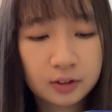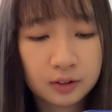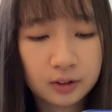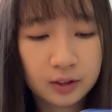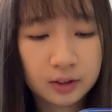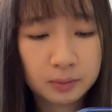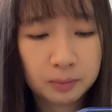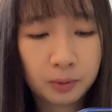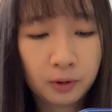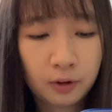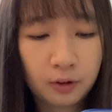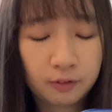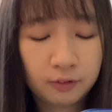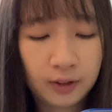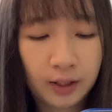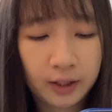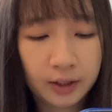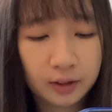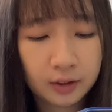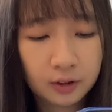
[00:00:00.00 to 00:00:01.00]
It's more of
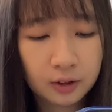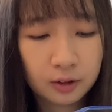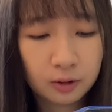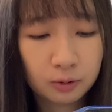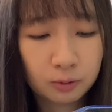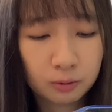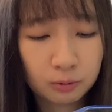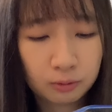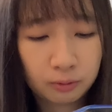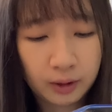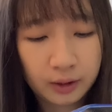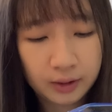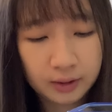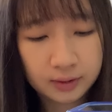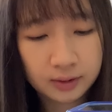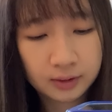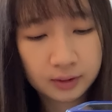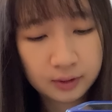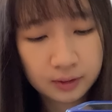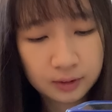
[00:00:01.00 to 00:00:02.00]
like when
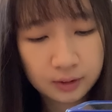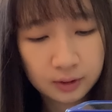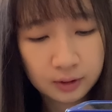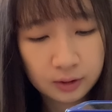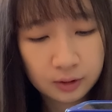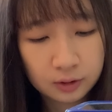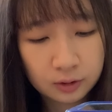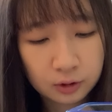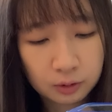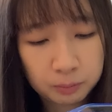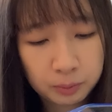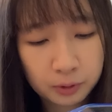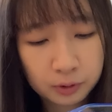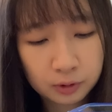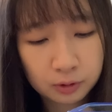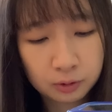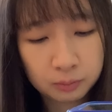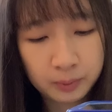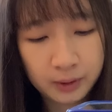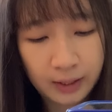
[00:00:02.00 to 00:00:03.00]
it's
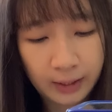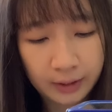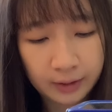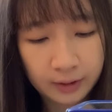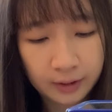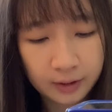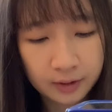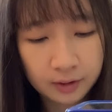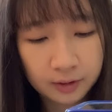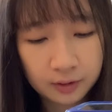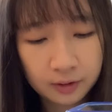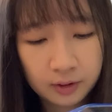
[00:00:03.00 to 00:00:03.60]
supposed to be like that,